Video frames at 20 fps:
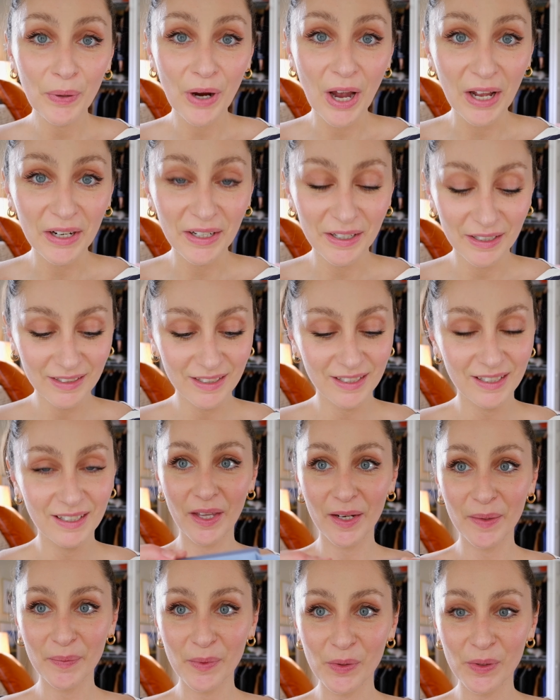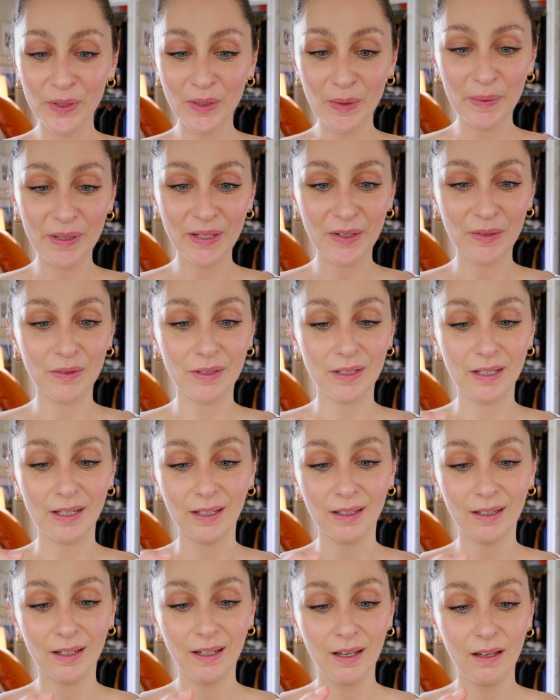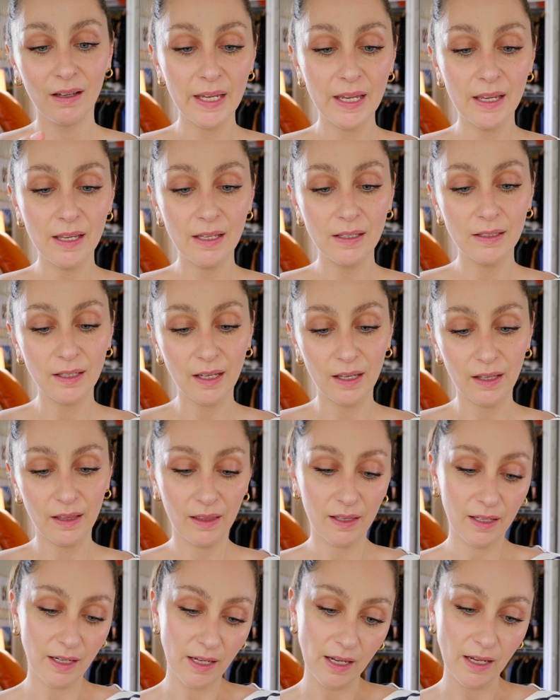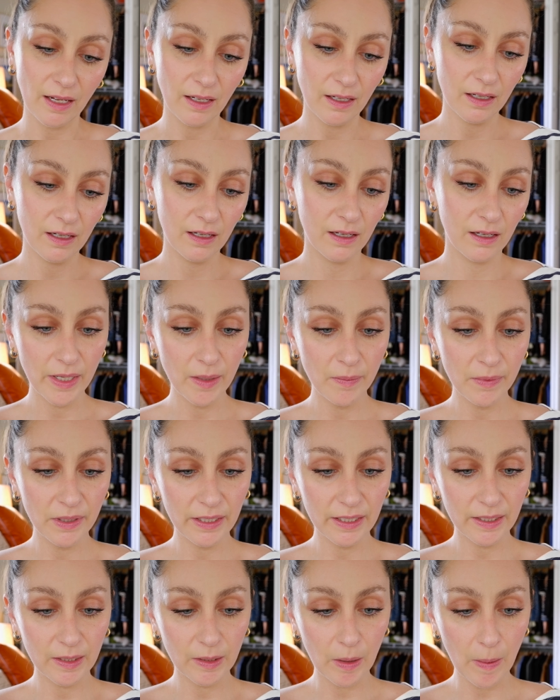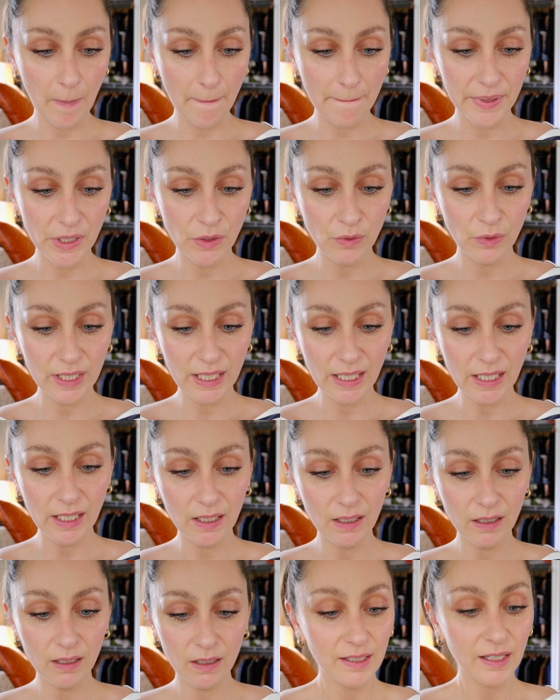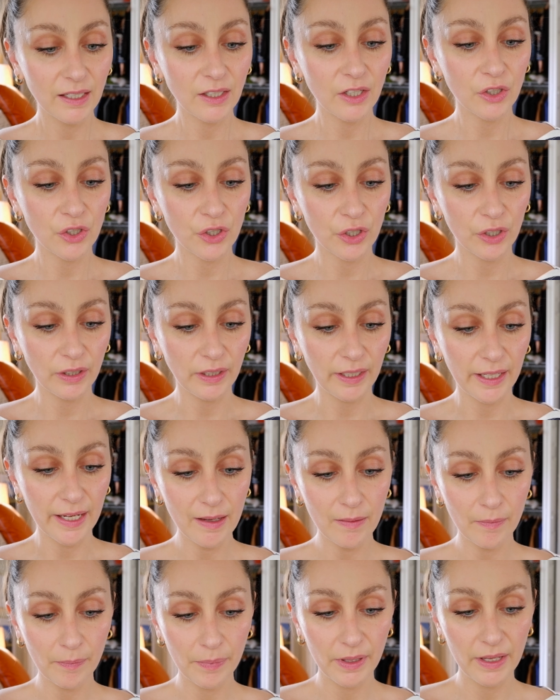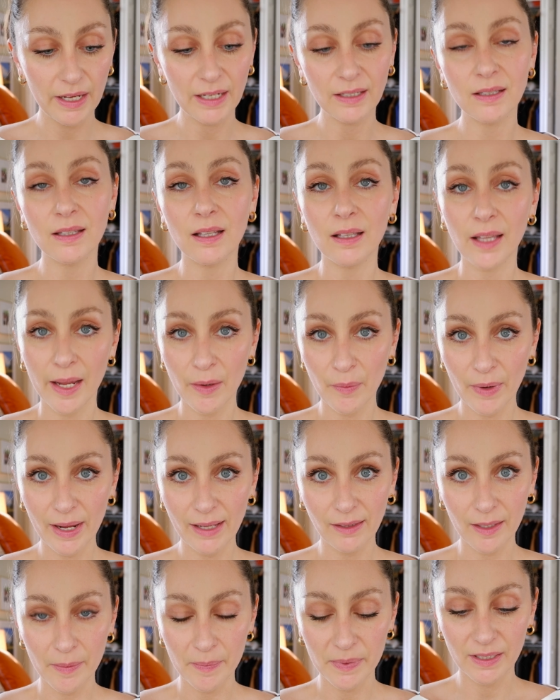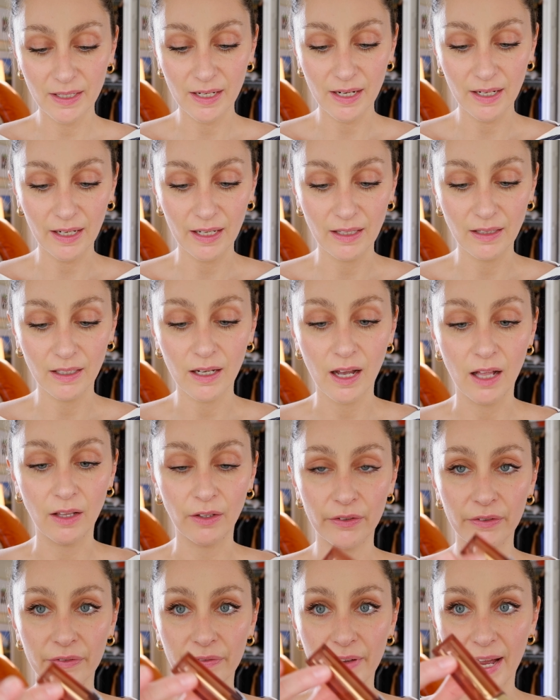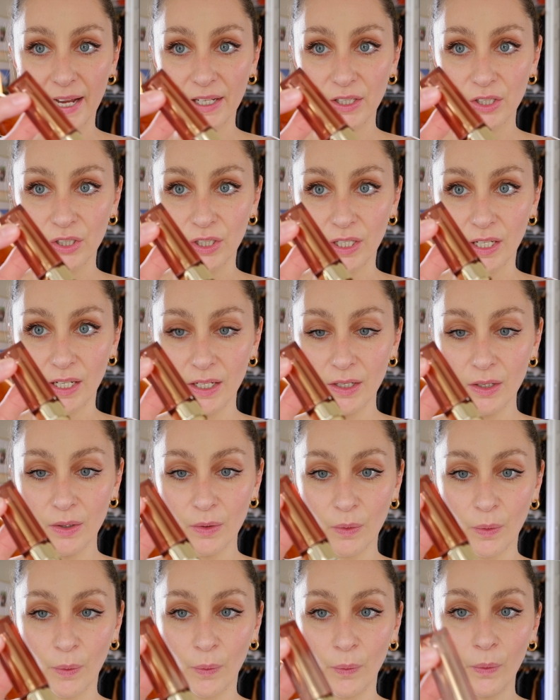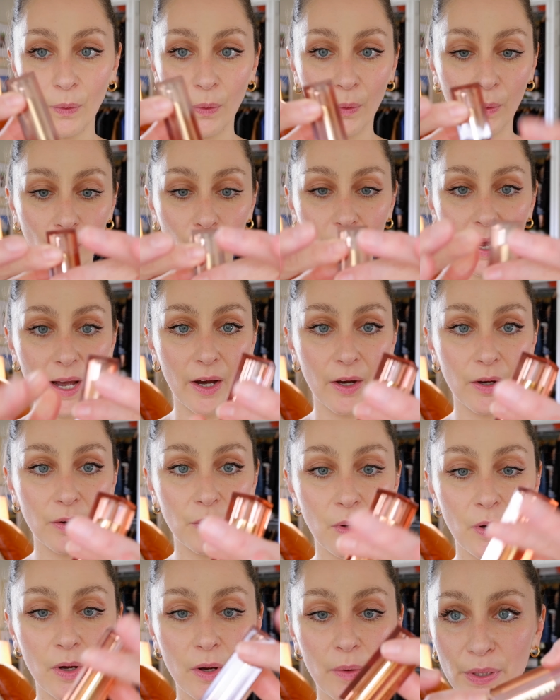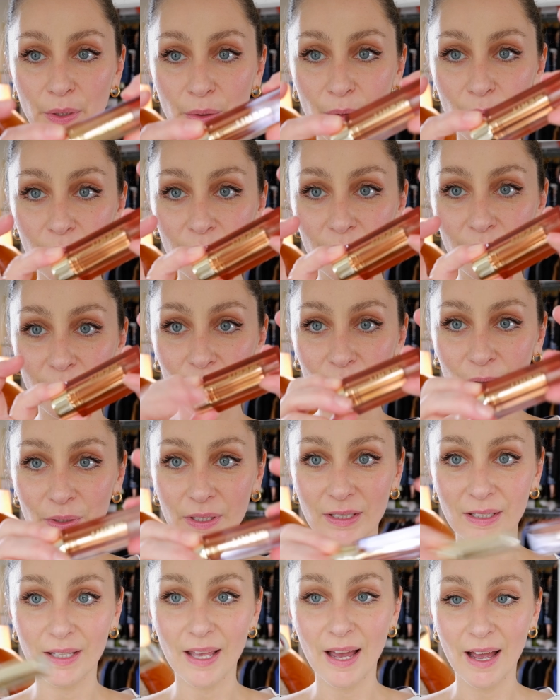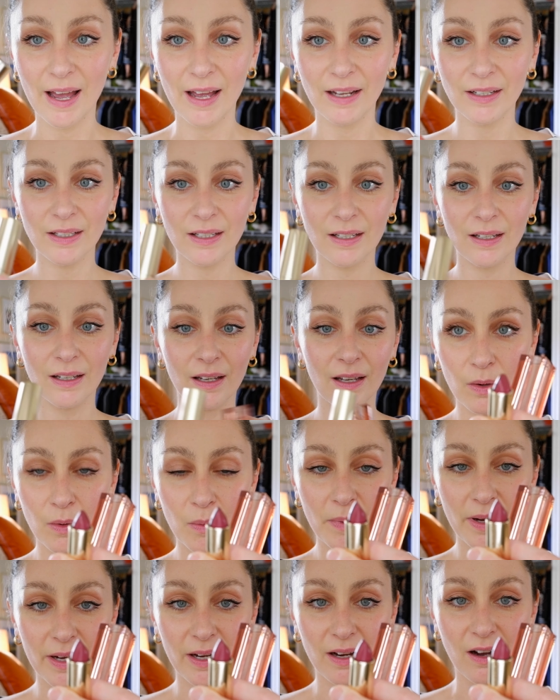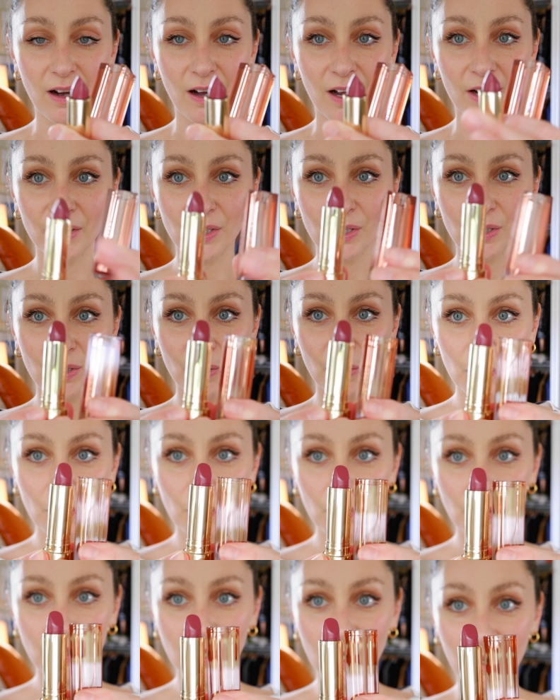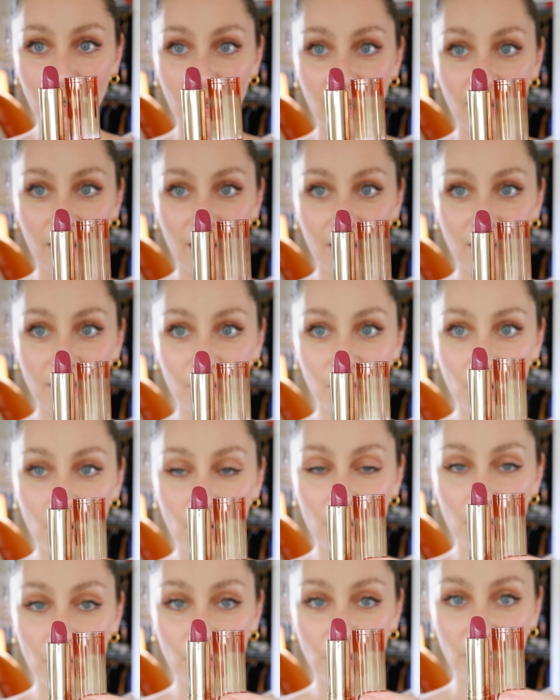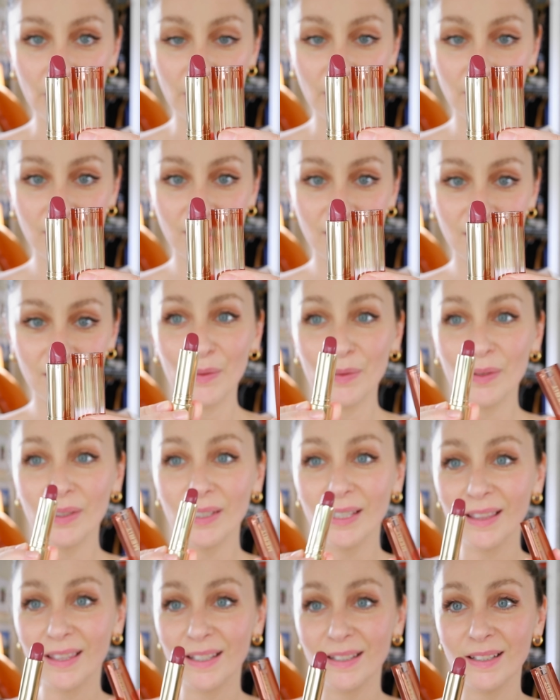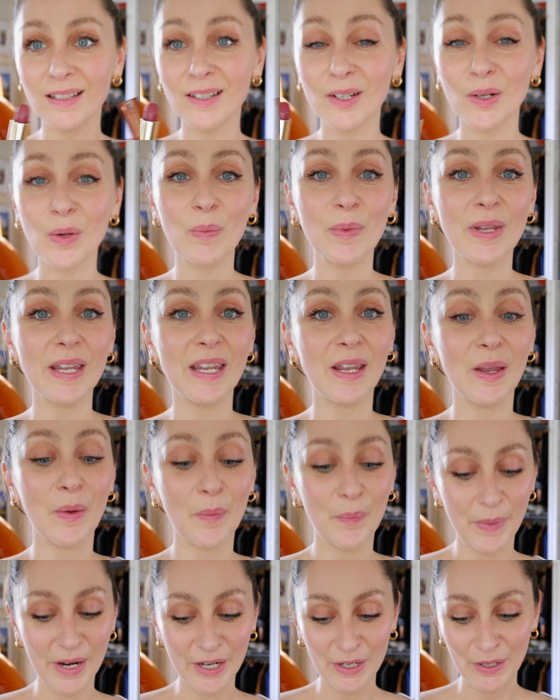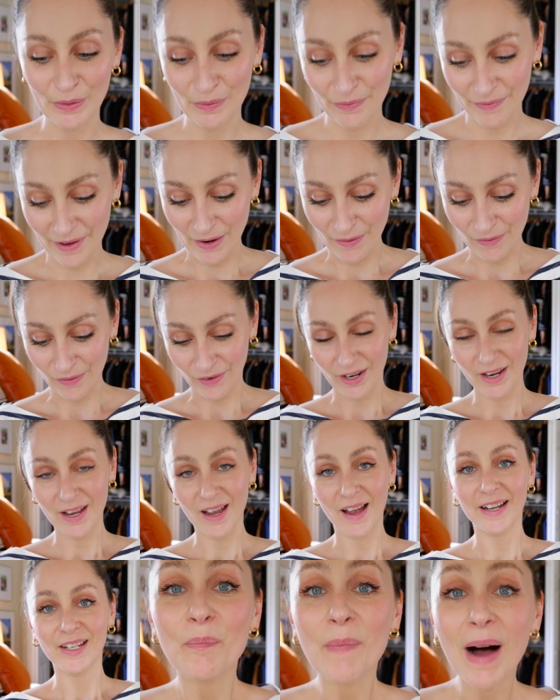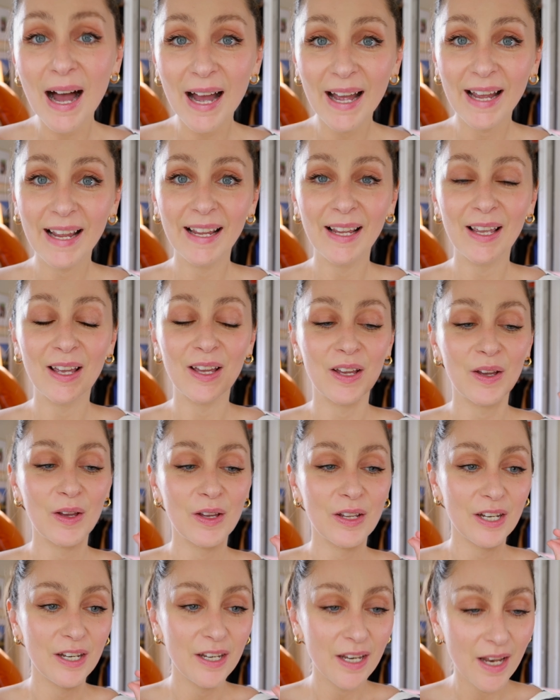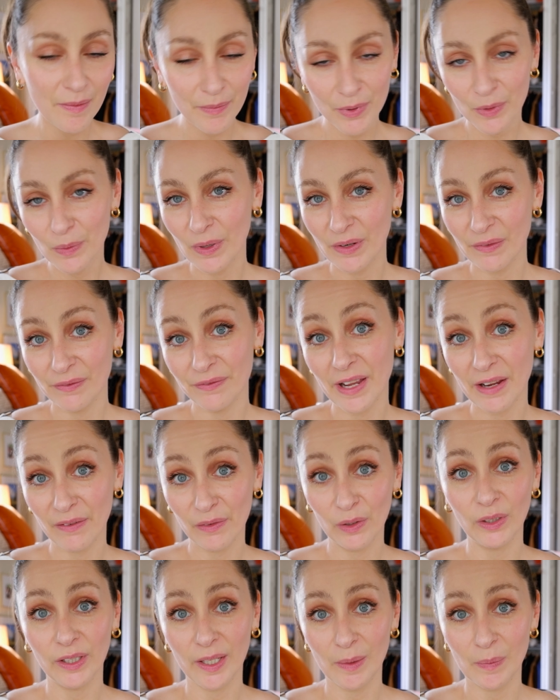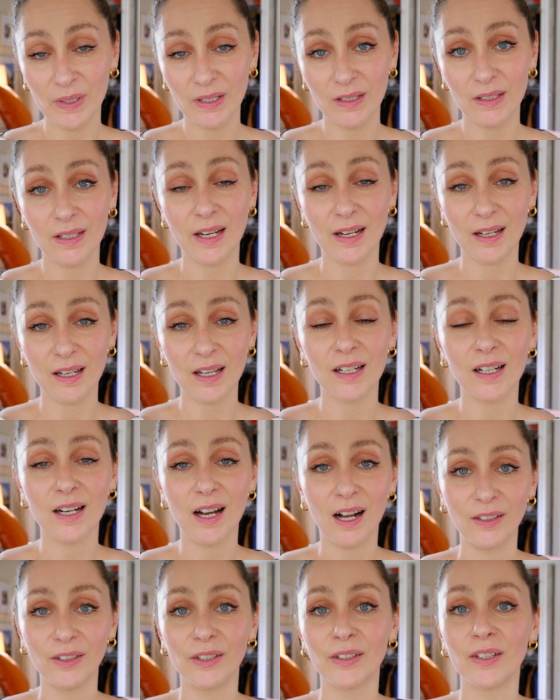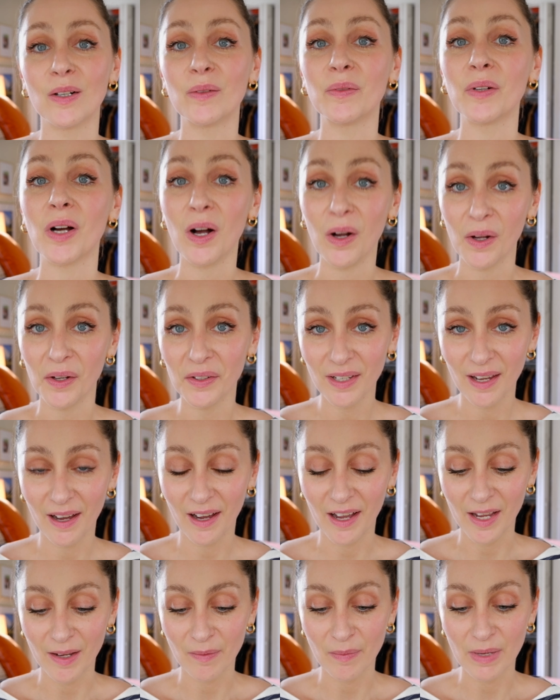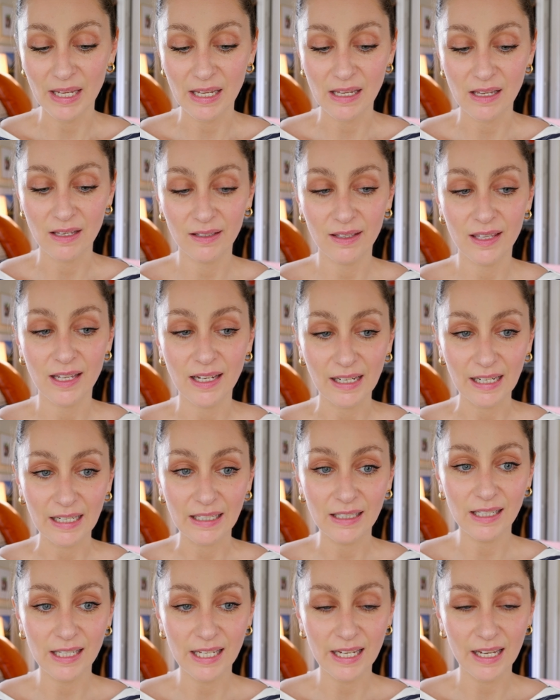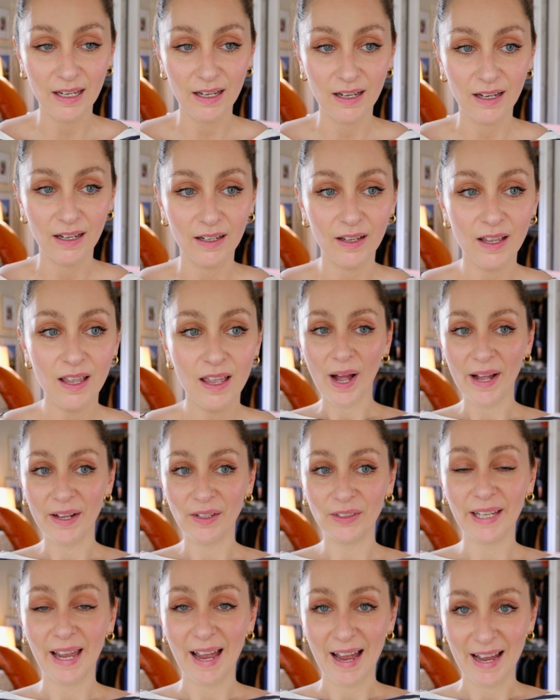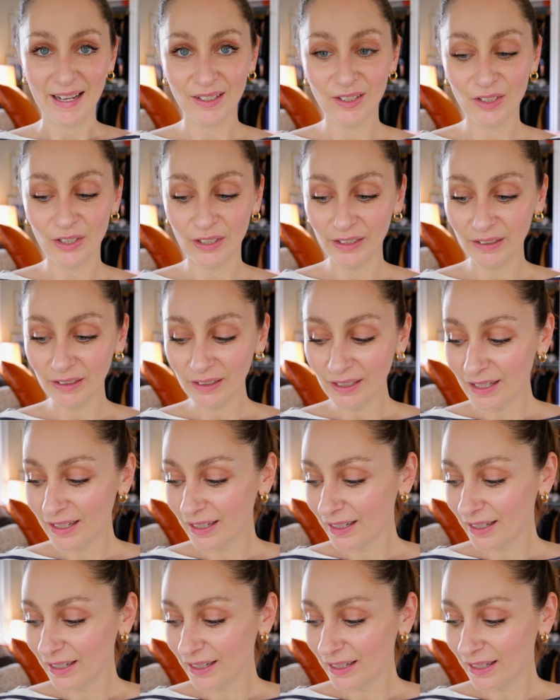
product that I'm going to be using is the Minimalist Beauty Signature Lip. It's the lightweight lipstick in the color Fashion. Ooh, how beautiful is that? Oh my gosh. Ooh, ta-da. Gorgeous. I feel like this is gonna be my new favorite. My #1 favorite lipstick color of all time is the Ilia Wild Aster,